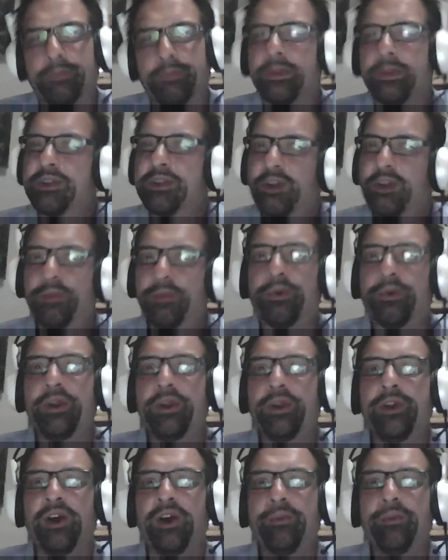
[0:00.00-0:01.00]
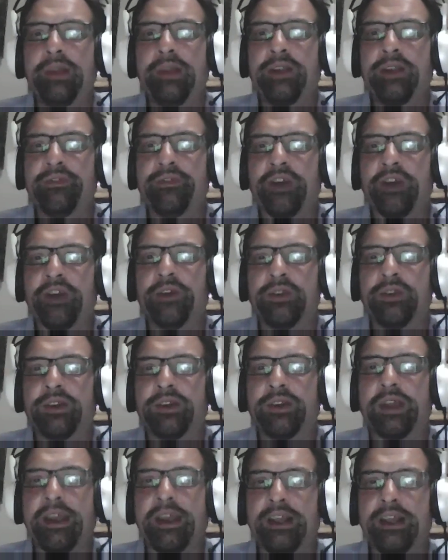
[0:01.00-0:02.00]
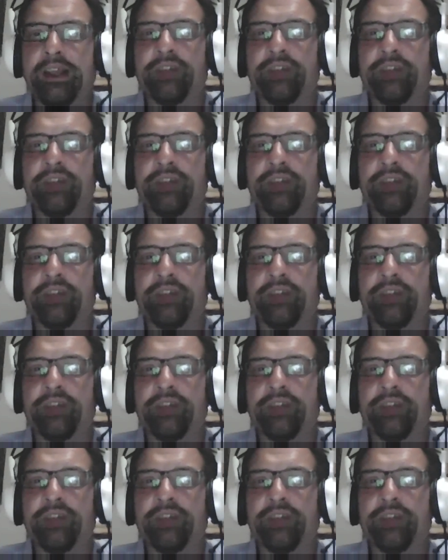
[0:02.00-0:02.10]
but 2.9 million votes, it's a hell